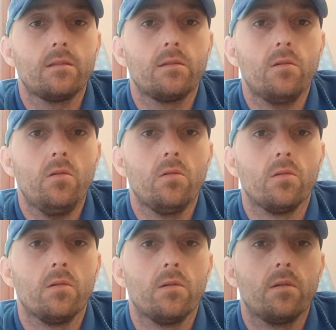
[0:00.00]

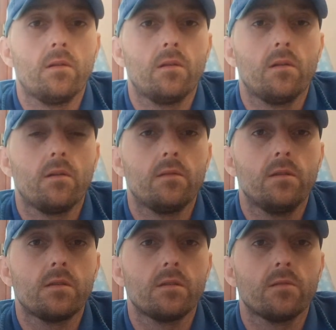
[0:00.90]
Oh,
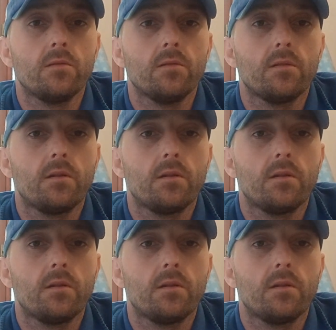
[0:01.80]
this is good.